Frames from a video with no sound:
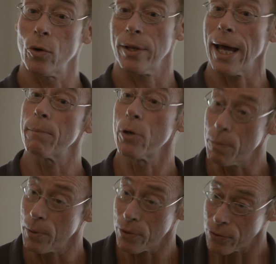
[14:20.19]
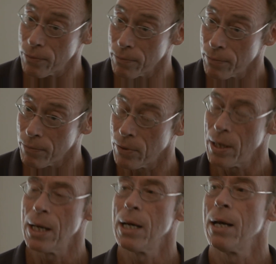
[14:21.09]
for that purpose.
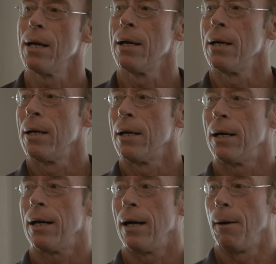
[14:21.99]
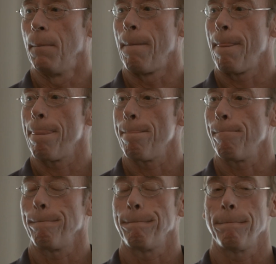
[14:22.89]
Um,
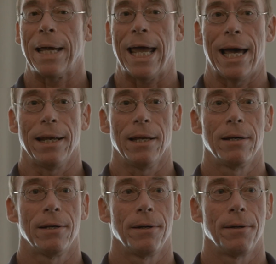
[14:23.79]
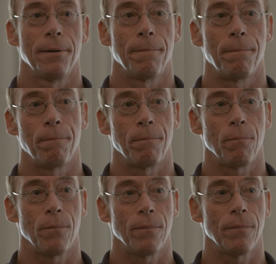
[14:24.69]
and
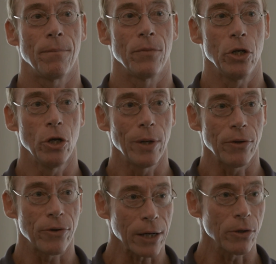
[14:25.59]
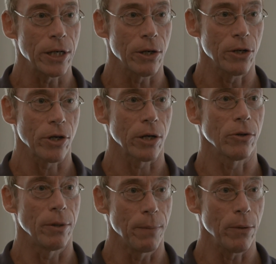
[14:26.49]
the U N Secretary
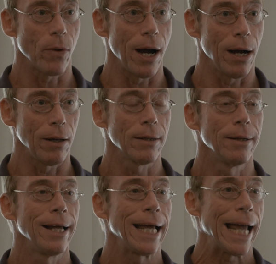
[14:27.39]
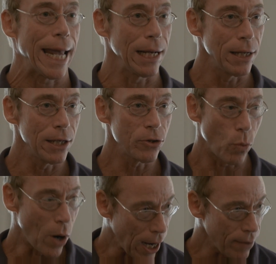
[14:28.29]
General in the meanwhile and
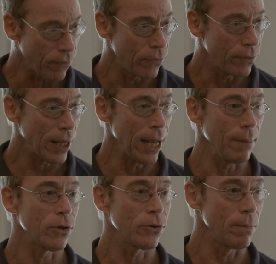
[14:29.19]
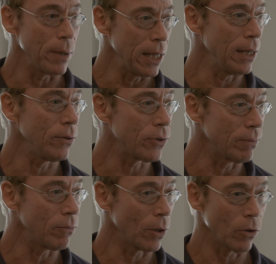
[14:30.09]
his wife came to some meetings
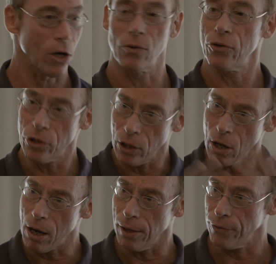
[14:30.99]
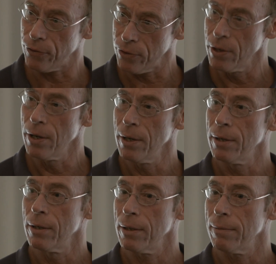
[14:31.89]
in what are called salons.
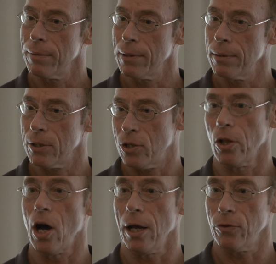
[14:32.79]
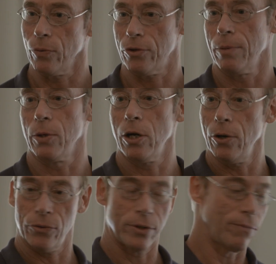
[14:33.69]
A salon is when someone
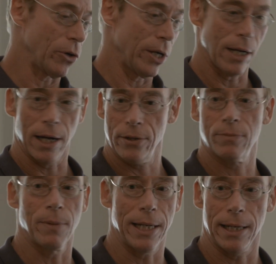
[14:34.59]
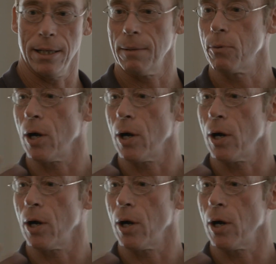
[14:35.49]
hosts a very nice meeting in a